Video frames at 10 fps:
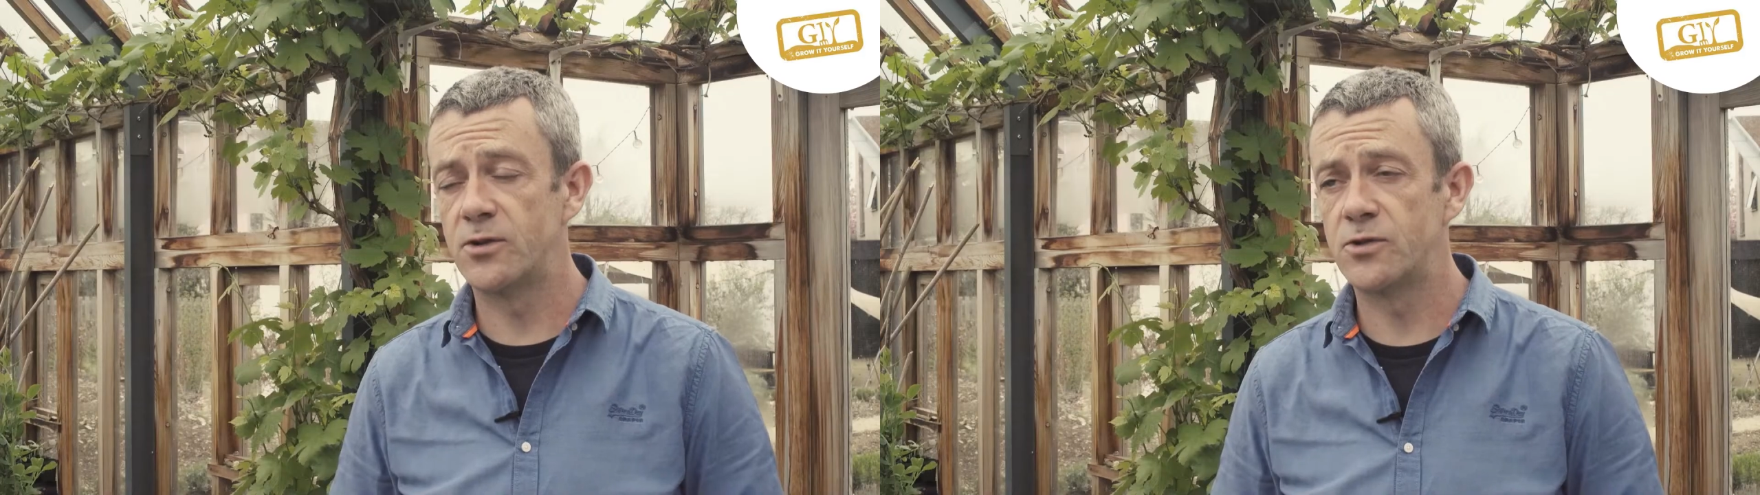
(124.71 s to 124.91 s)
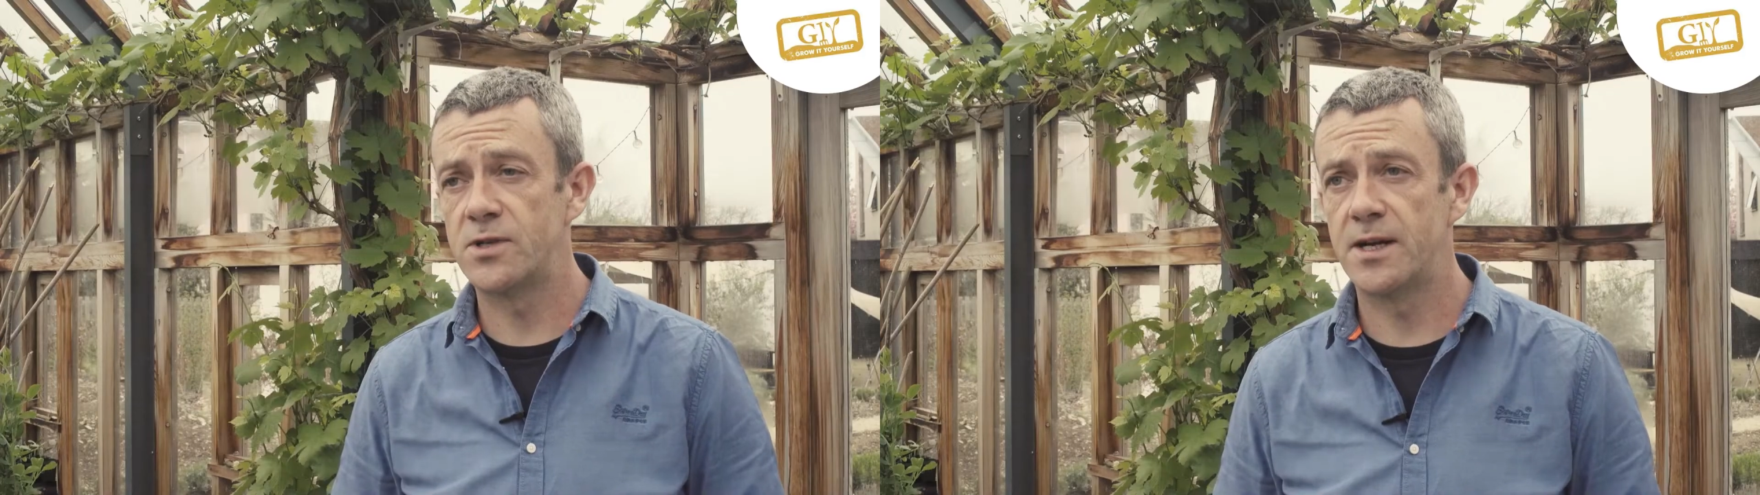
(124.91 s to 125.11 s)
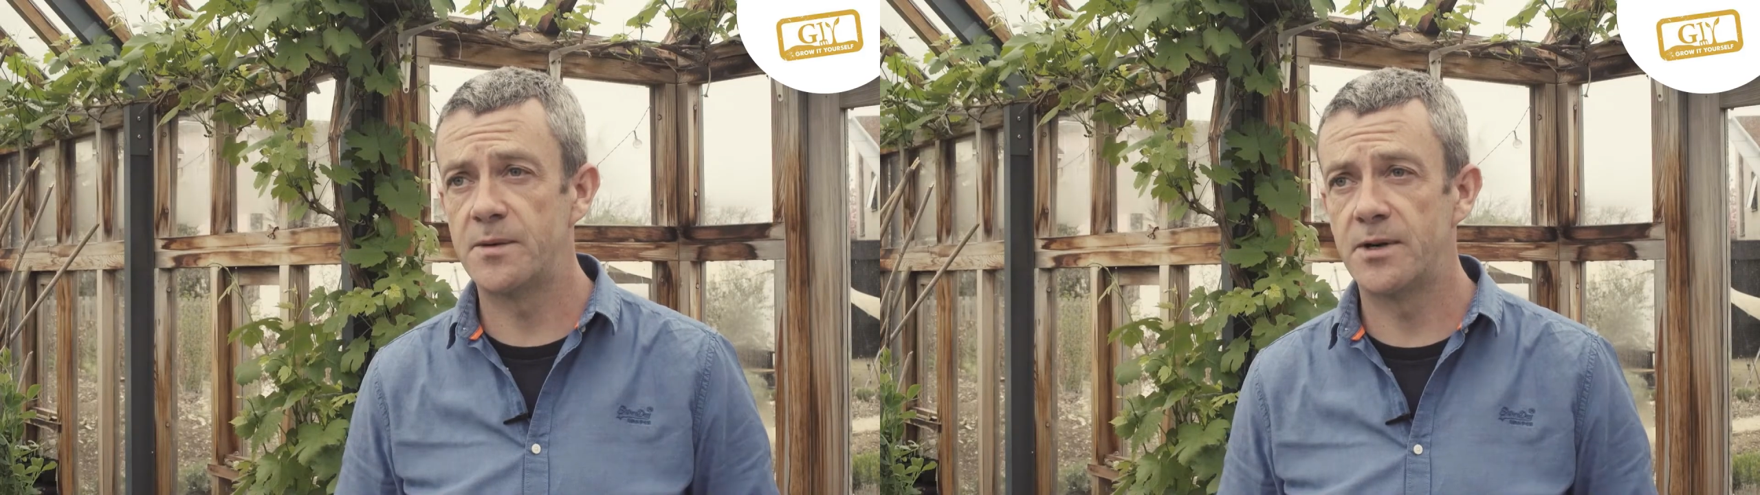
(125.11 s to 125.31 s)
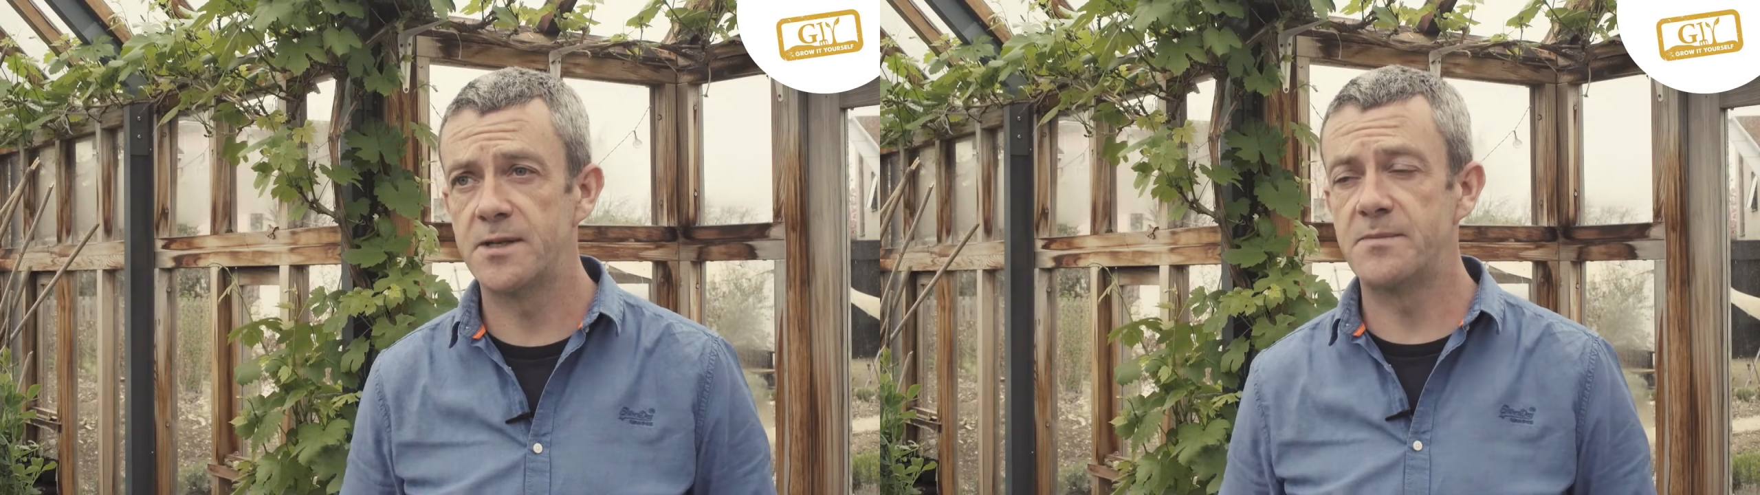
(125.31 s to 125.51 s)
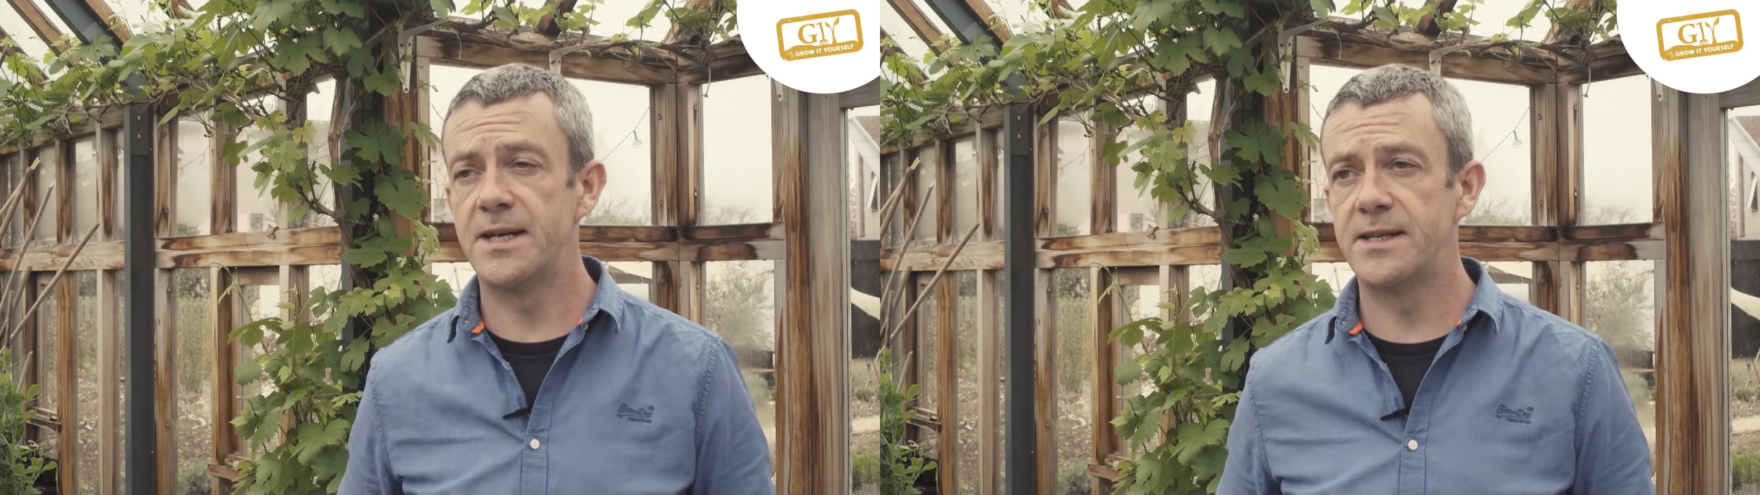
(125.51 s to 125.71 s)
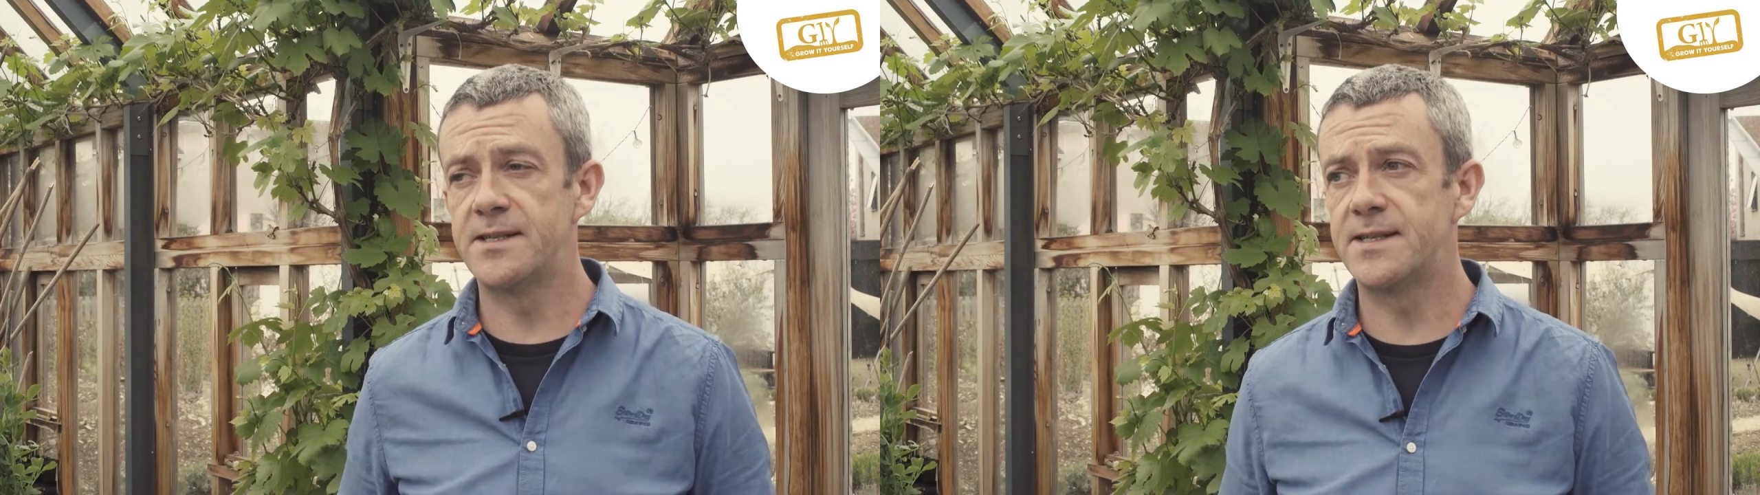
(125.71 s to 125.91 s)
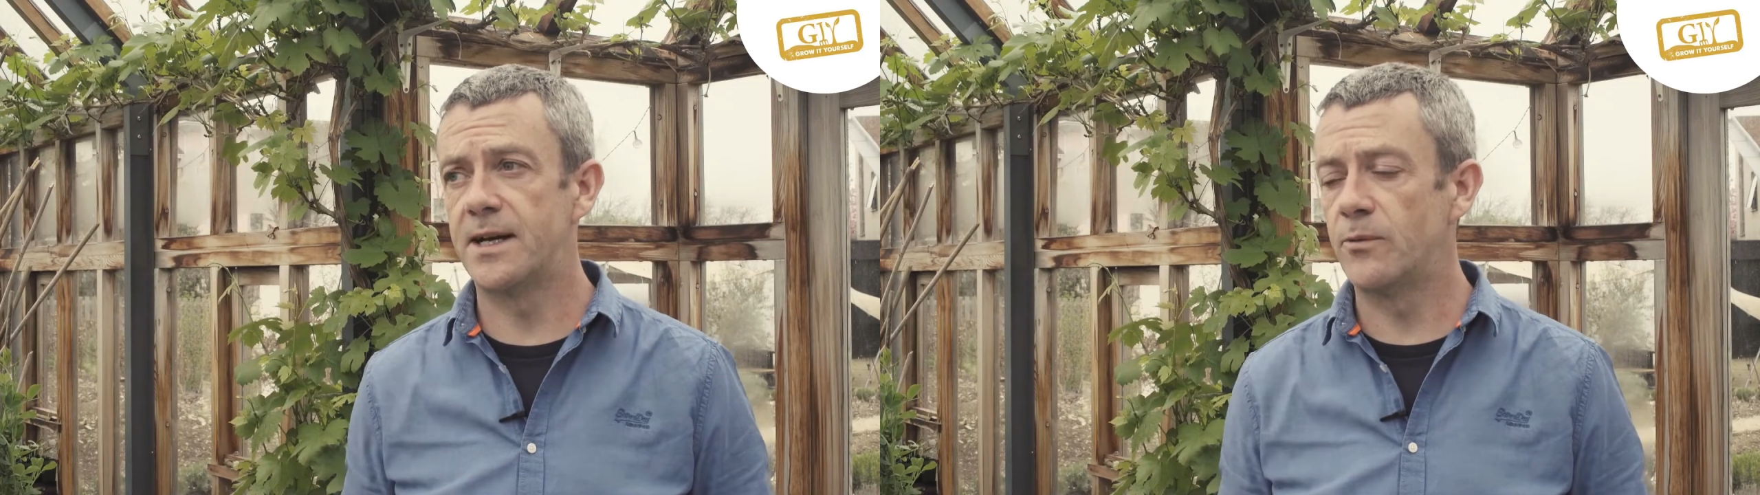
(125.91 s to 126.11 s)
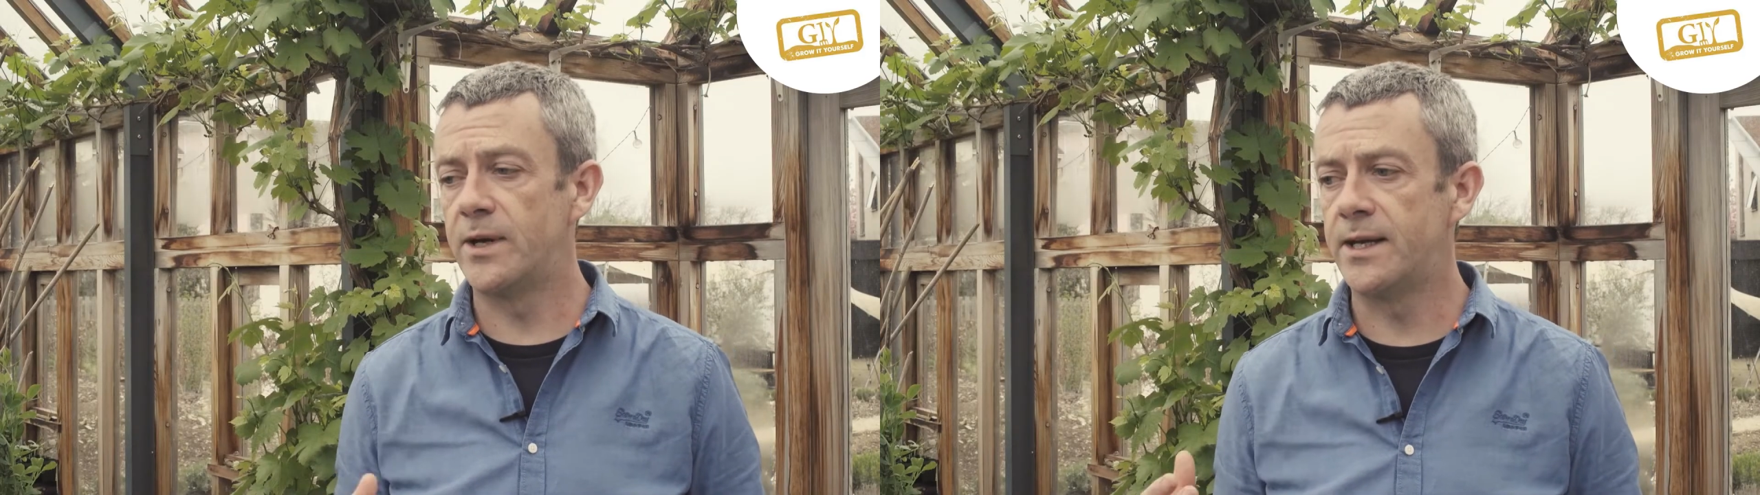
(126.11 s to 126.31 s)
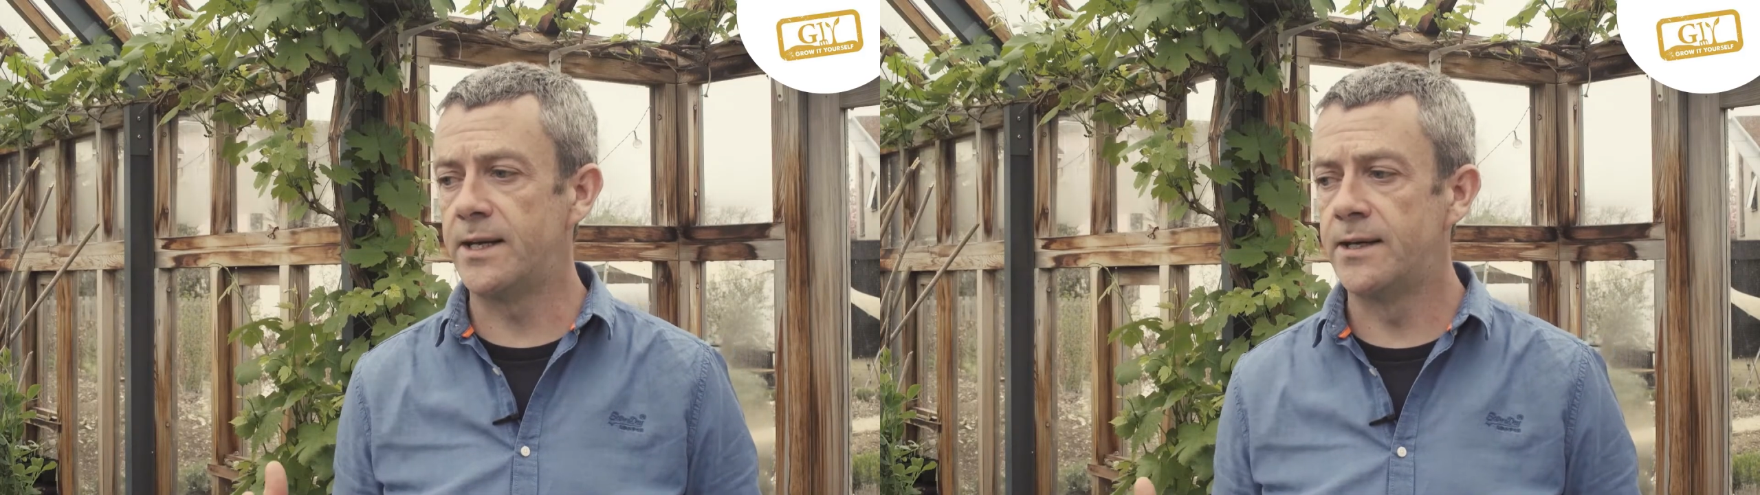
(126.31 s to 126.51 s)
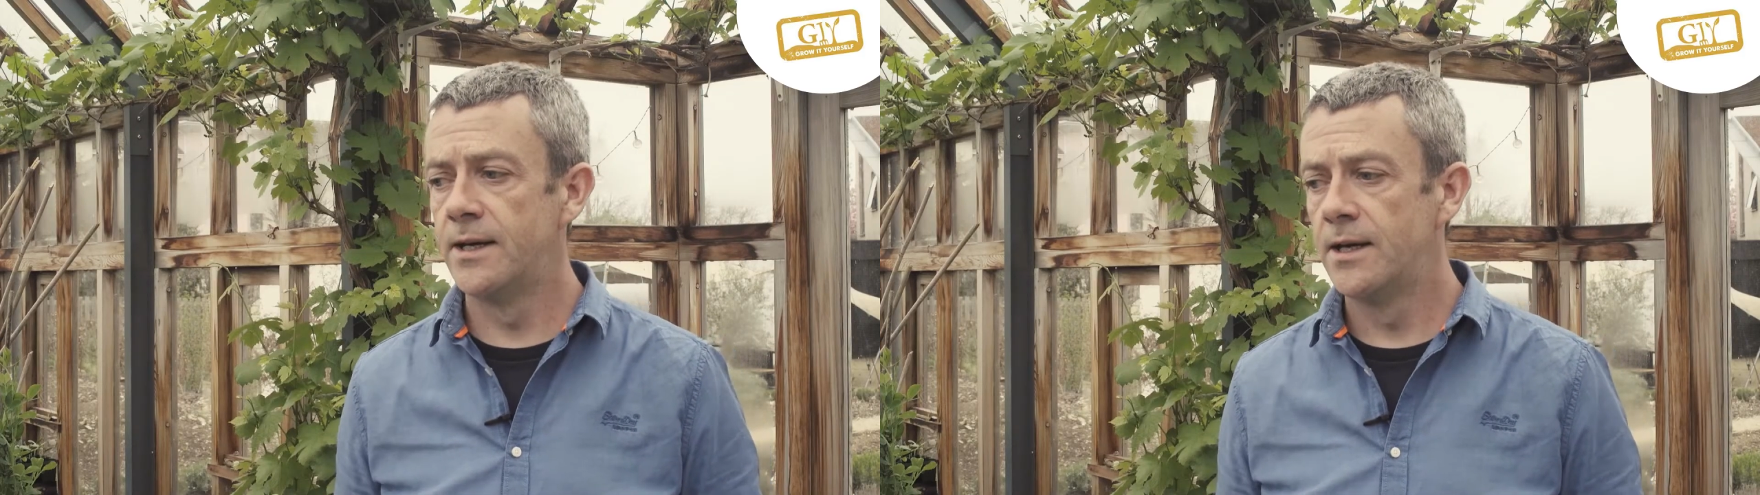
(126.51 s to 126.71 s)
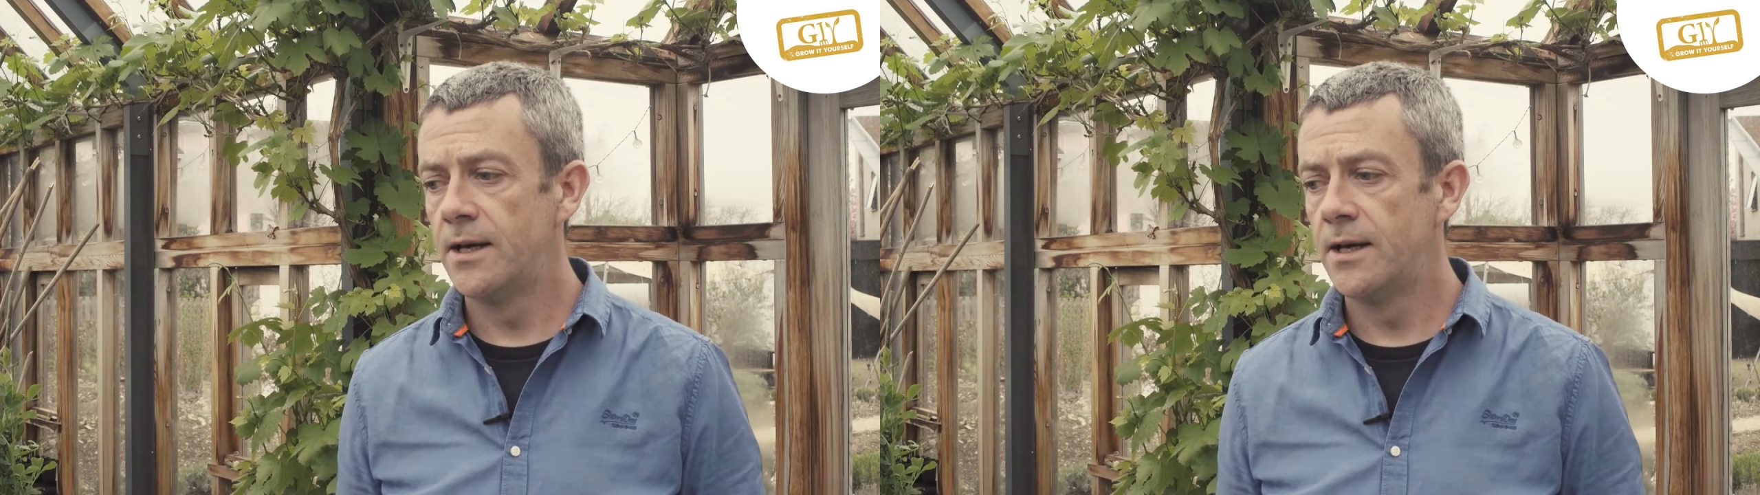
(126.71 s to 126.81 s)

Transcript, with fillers: a social enterprise means that we